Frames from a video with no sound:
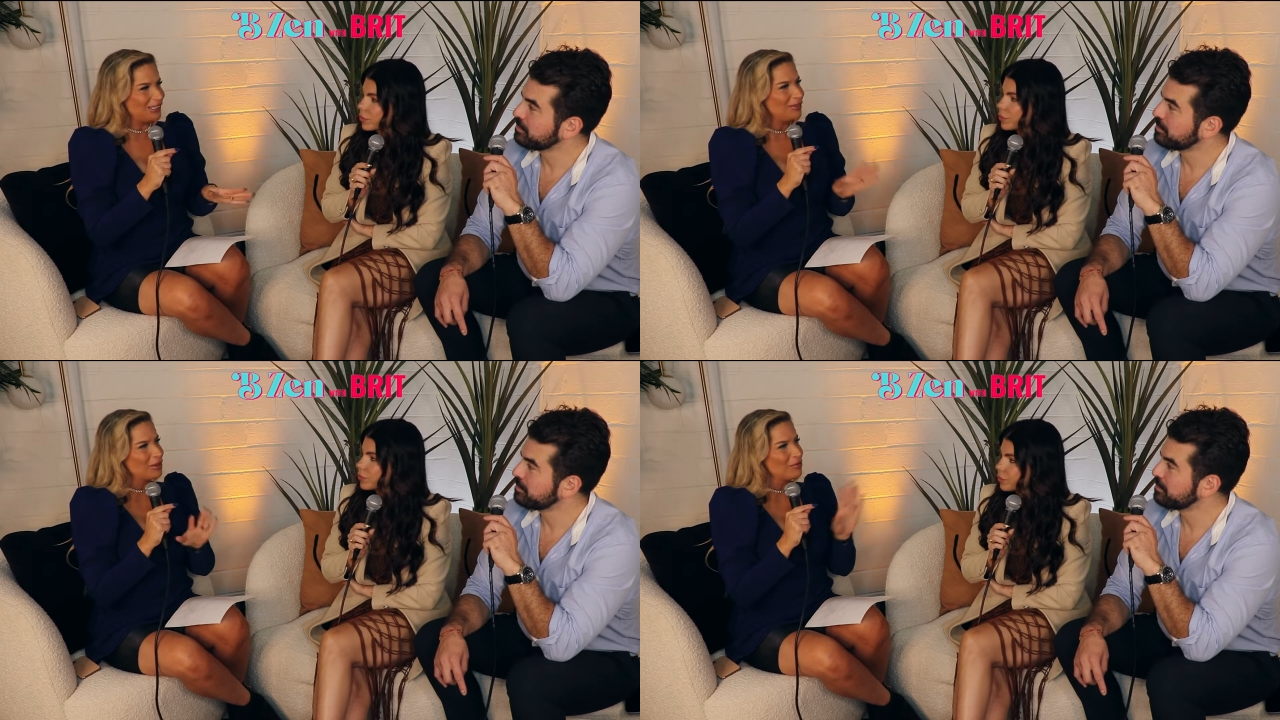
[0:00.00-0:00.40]

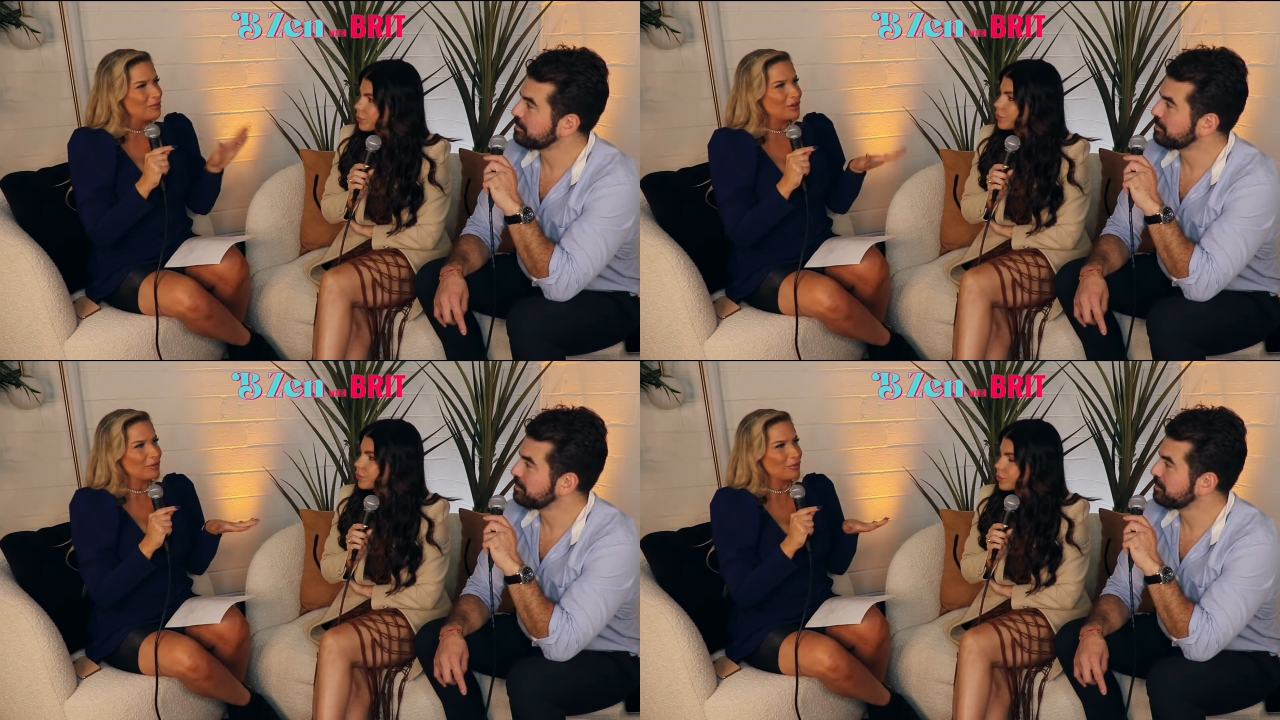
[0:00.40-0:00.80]
Speaker 1: just feel like
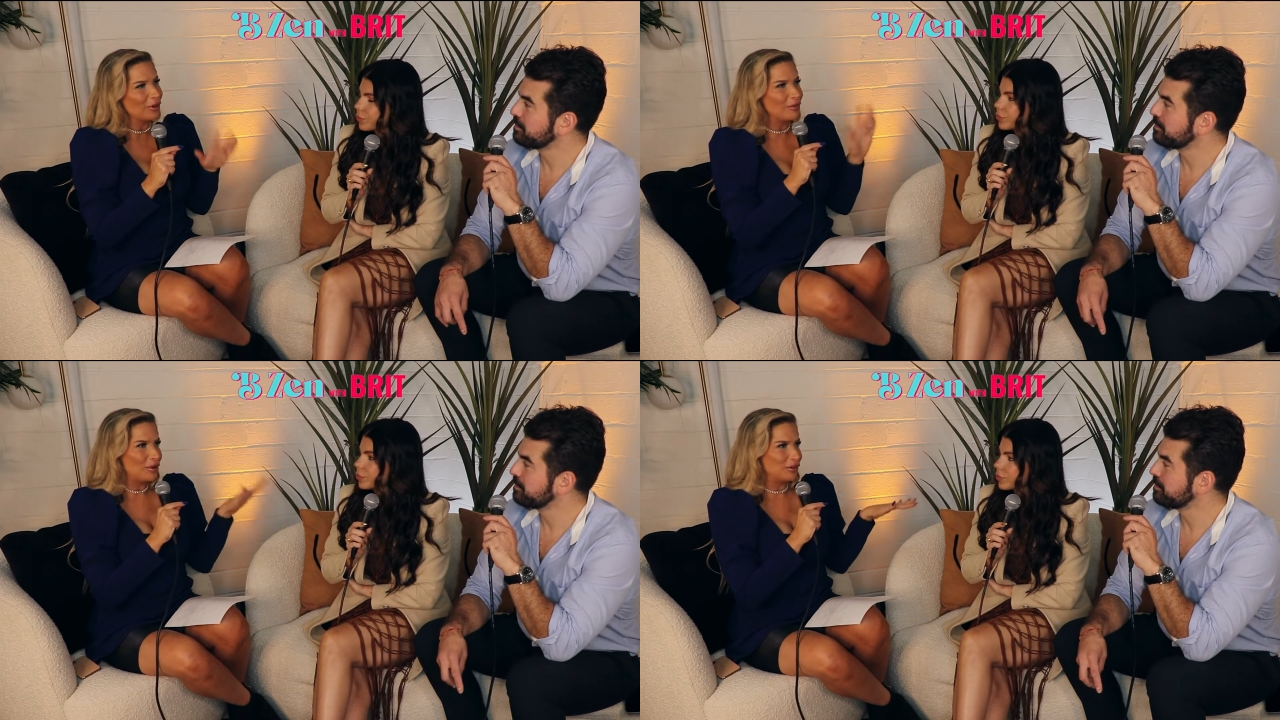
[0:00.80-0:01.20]
women are
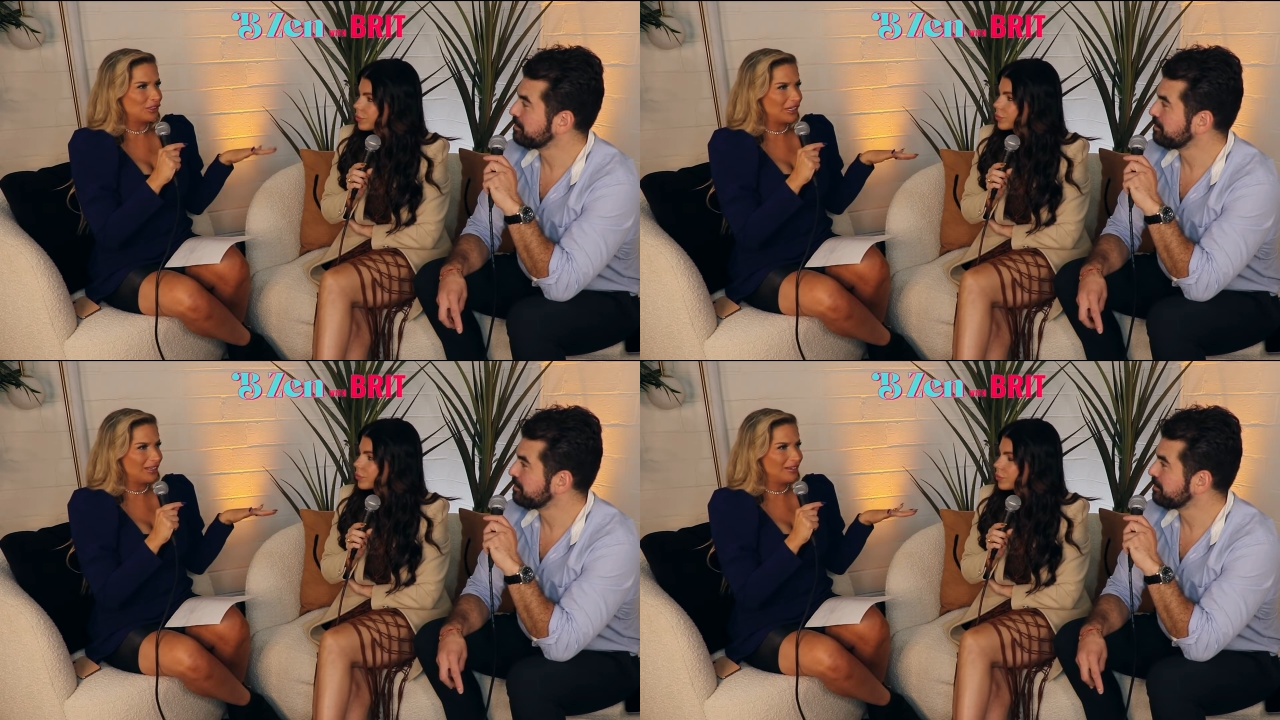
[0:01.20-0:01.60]
more
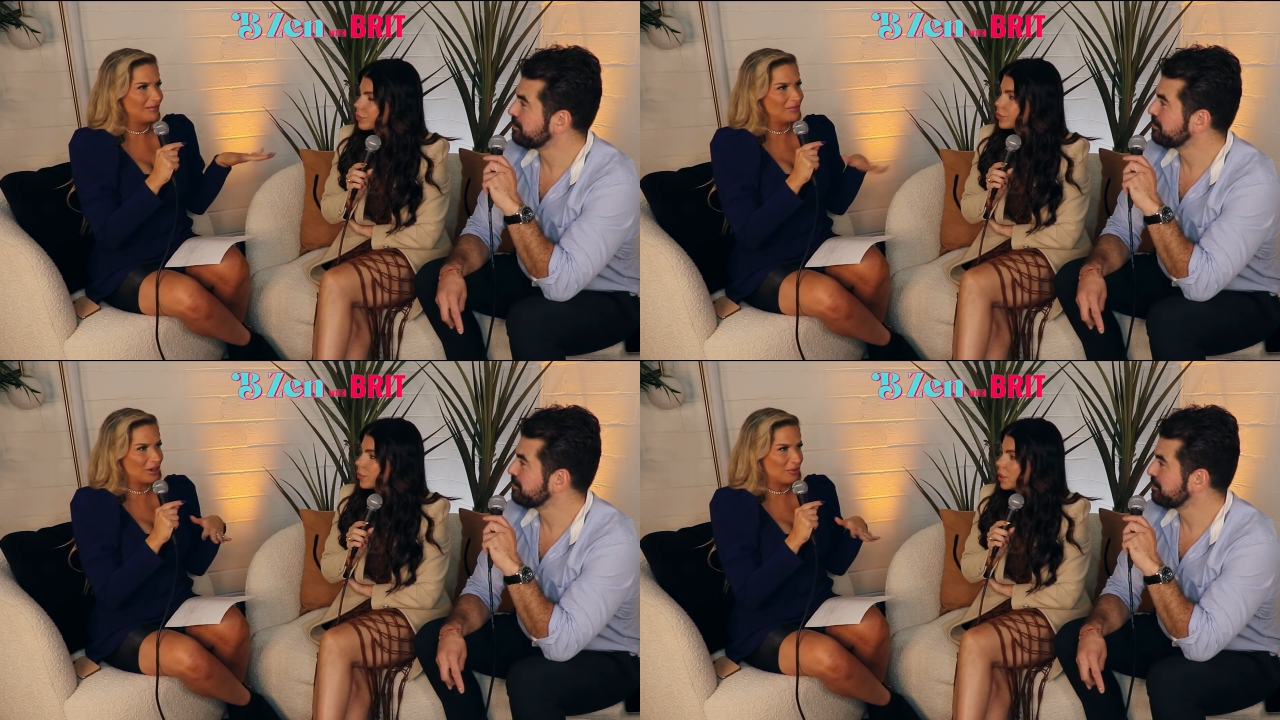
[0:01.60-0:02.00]
emotion.
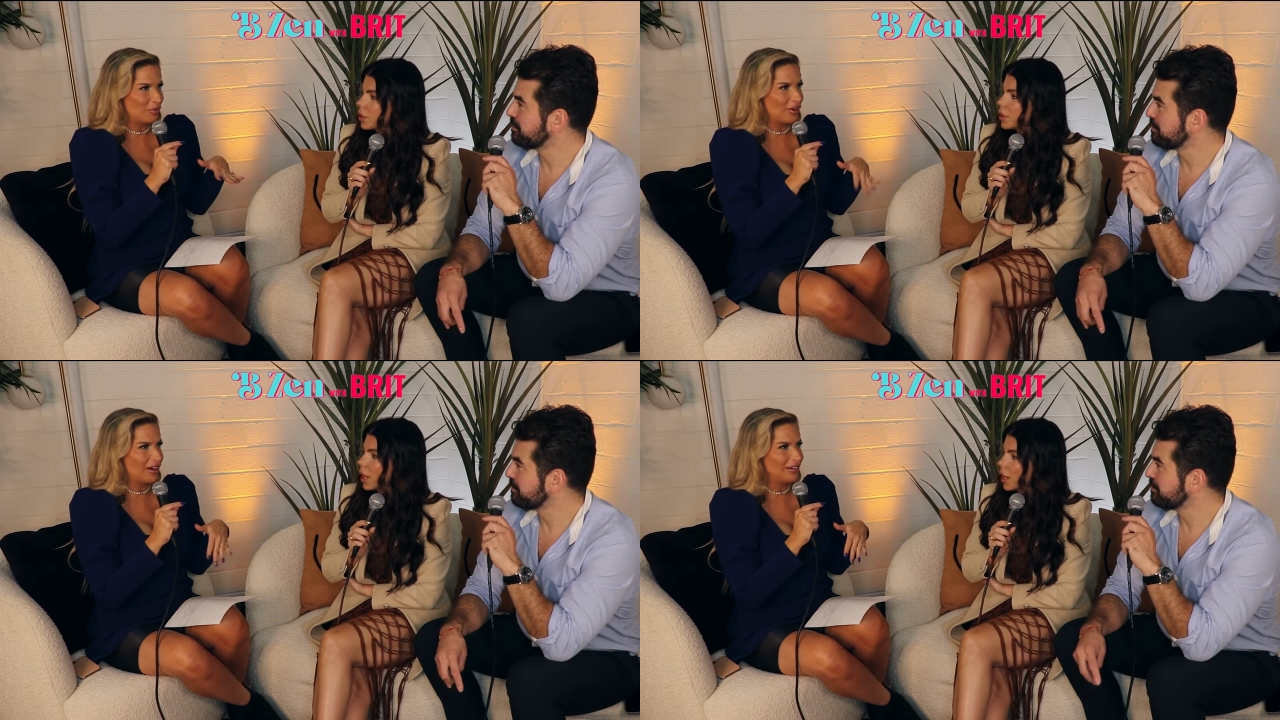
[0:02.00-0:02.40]
Men are
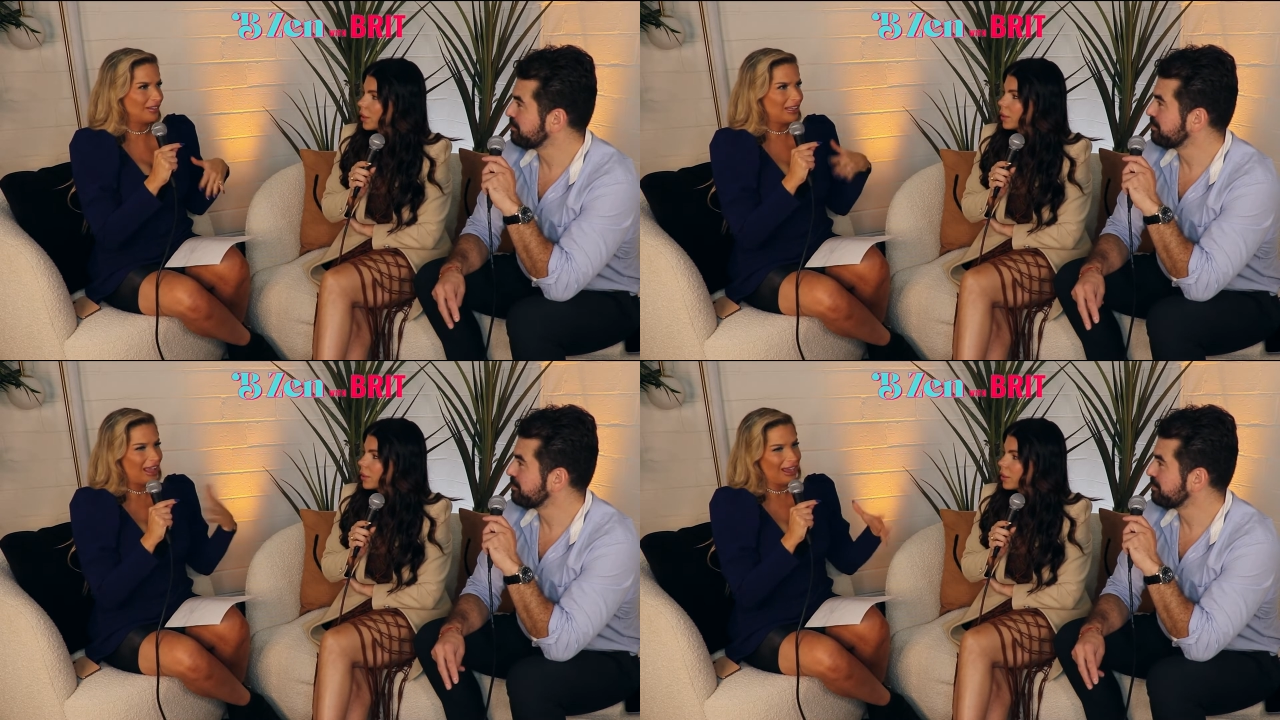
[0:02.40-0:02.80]
more yeah.
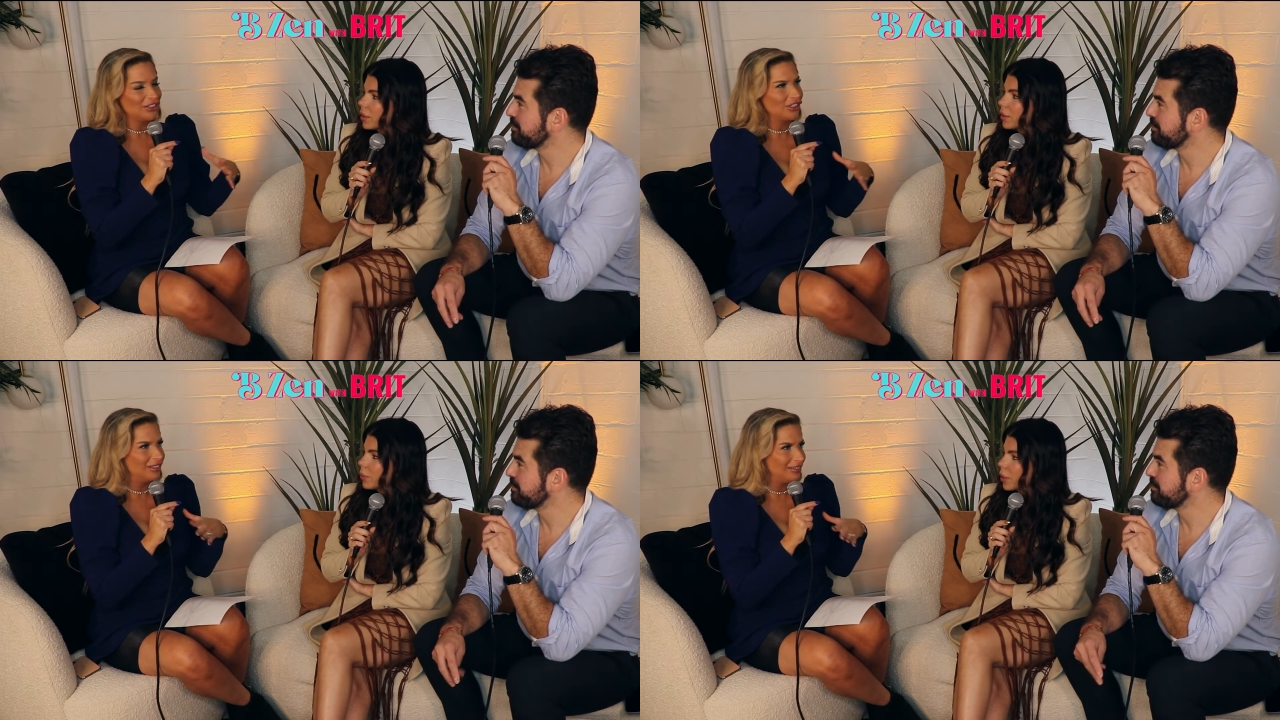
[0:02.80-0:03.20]
like
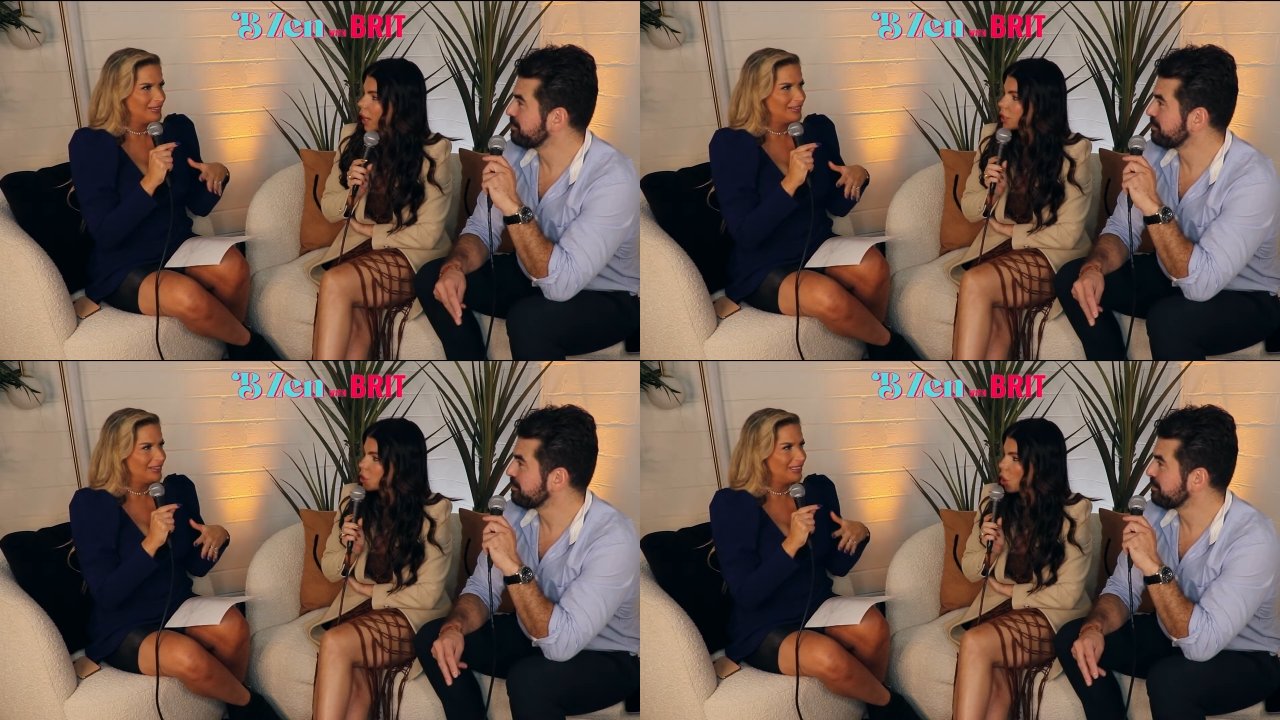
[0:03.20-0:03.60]
action. Kind of